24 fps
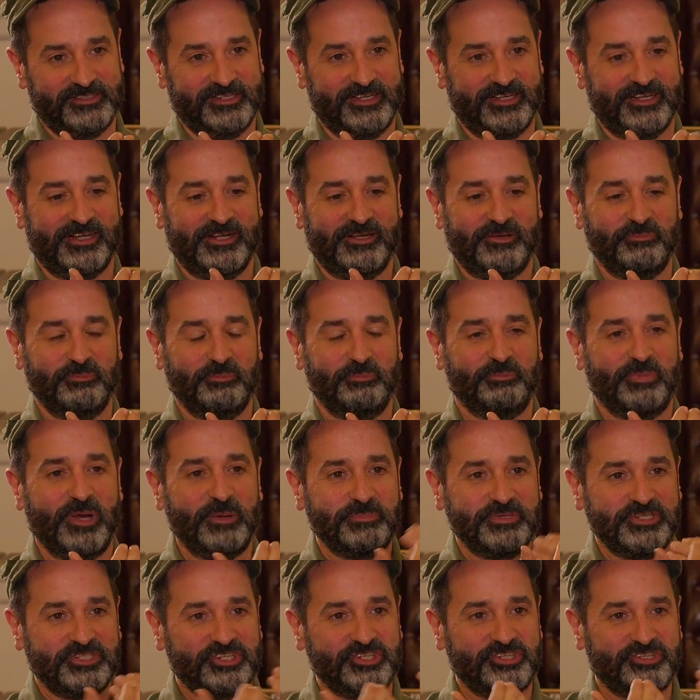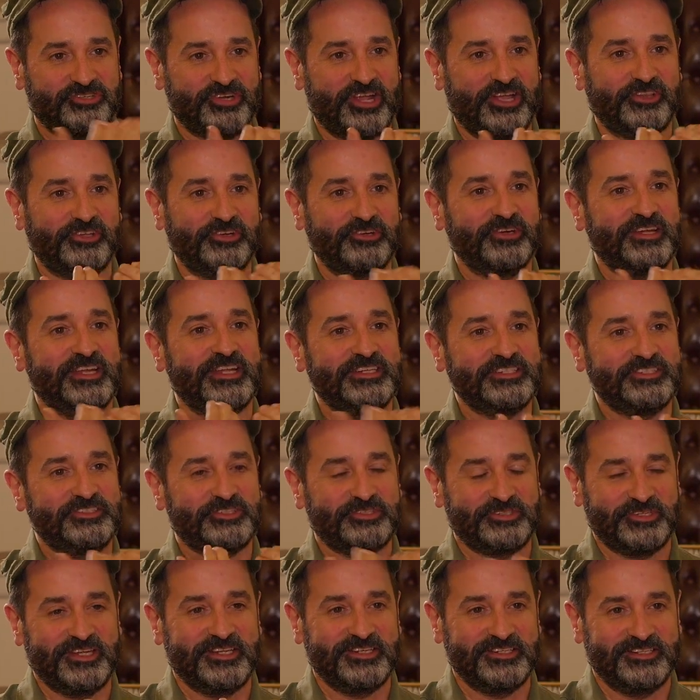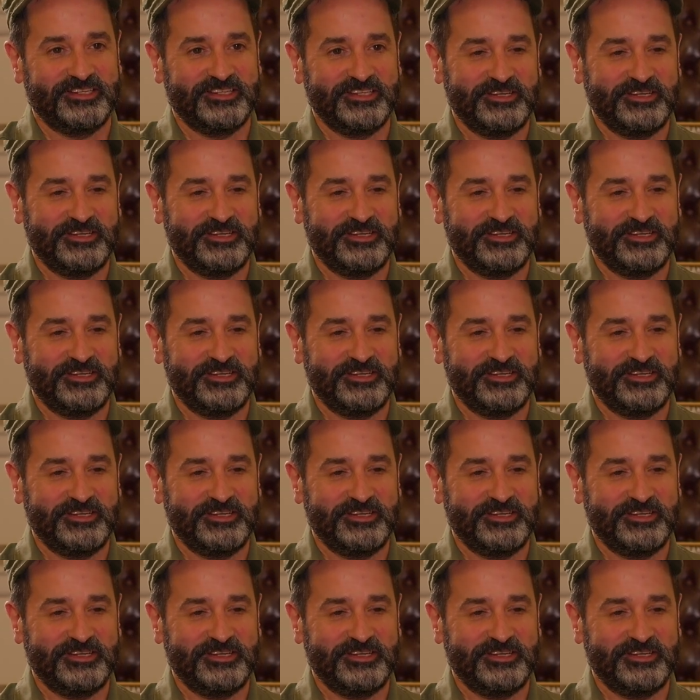bump into each other in